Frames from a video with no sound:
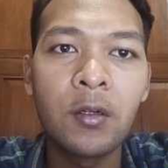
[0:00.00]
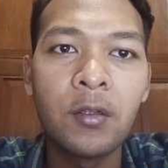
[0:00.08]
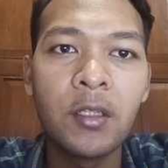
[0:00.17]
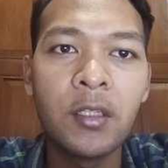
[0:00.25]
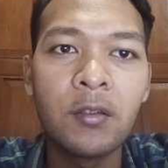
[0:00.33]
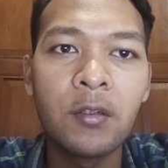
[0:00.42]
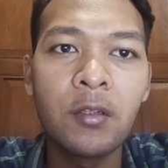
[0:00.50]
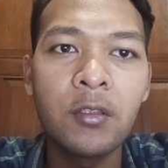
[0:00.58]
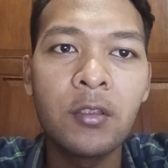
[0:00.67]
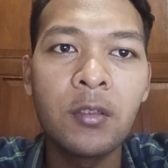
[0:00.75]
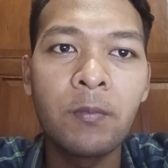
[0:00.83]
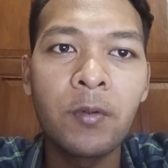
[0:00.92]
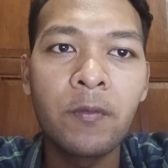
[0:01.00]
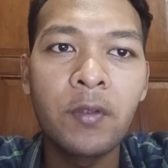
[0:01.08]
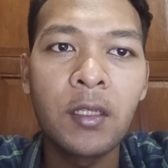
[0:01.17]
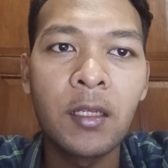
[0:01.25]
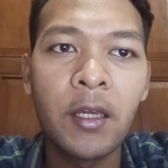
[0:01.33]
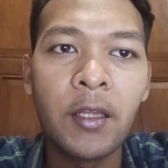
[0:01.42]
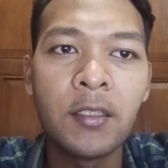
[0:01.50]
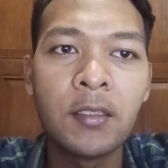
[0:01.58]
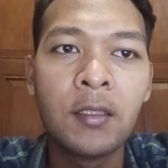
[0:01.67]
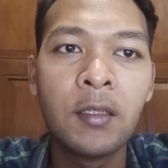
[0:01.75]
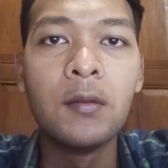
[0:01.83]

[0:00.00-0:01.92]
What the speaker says: on international poverty lines.